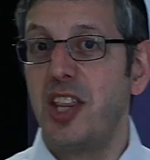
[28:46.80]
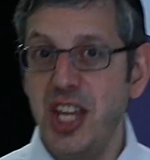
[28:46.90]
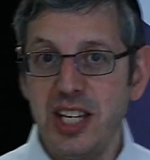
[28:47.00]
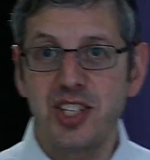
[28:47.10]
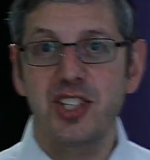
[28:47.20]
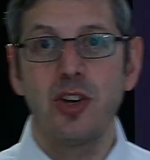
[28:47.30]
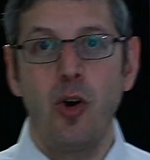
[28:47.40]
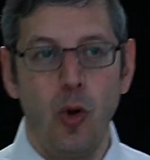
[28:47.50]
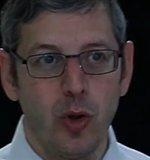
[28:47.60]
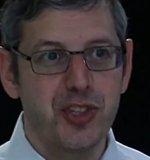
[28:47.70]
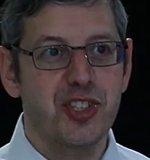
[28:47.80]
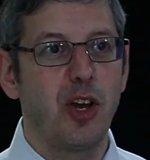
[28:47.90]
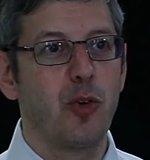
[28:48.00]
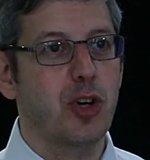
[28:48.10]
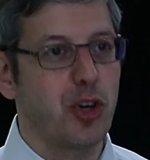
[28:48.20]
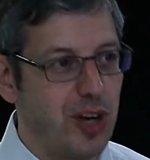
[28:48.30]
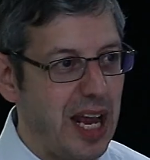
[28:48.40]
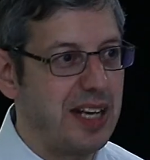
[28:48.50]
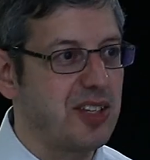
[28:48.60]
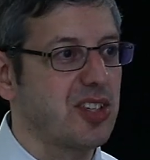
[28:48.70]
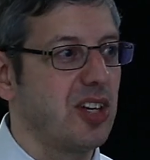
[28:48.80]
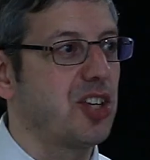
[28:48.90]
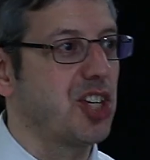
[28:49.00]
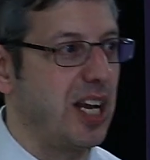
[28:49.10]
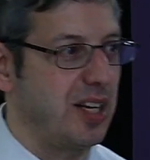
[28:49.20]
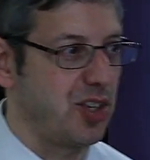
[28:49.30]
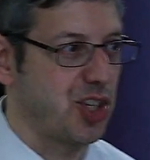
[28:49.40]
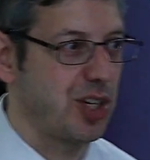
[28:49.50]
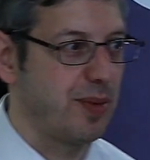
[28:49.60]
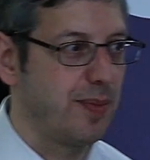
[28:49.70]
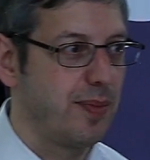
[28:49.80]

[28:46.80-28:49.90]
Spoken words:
This also creates a change.